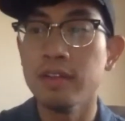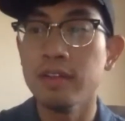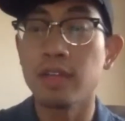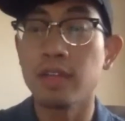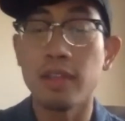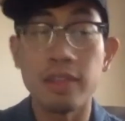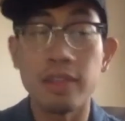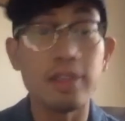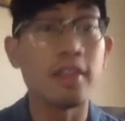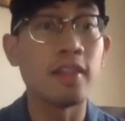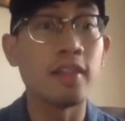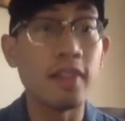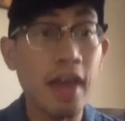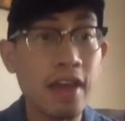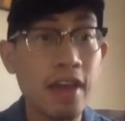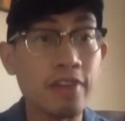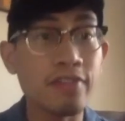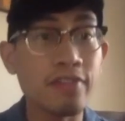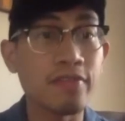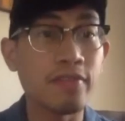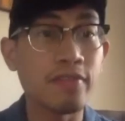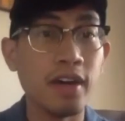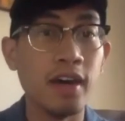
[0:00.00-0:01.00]

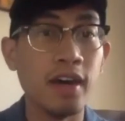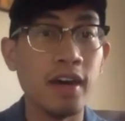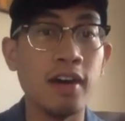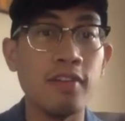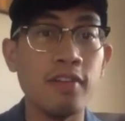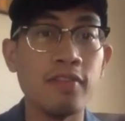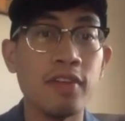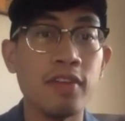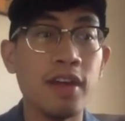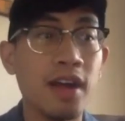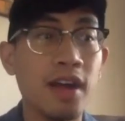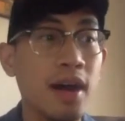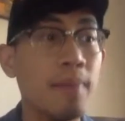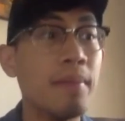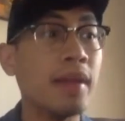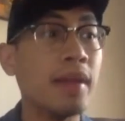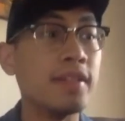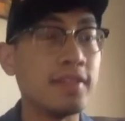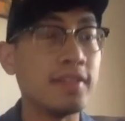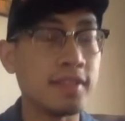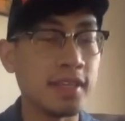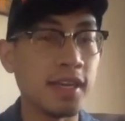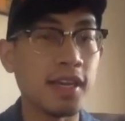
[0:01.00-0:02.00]
a
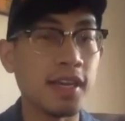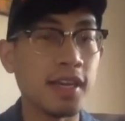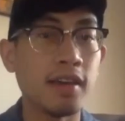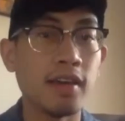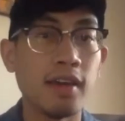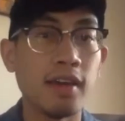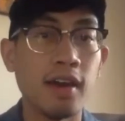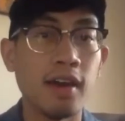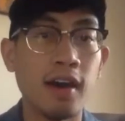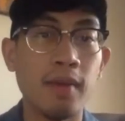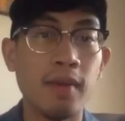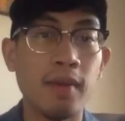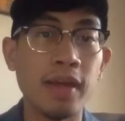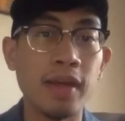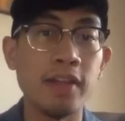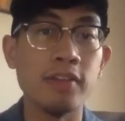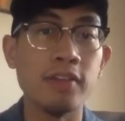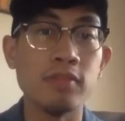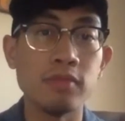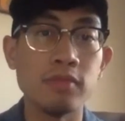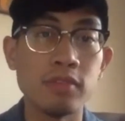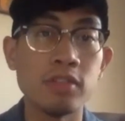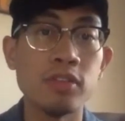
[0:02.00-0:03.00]
mentee,
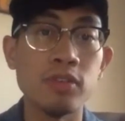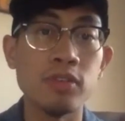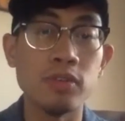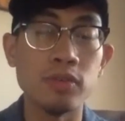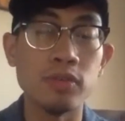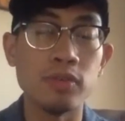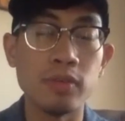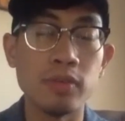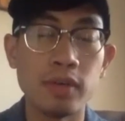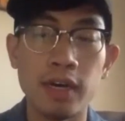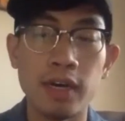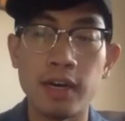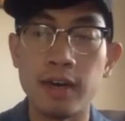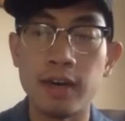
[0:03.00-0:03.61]
and to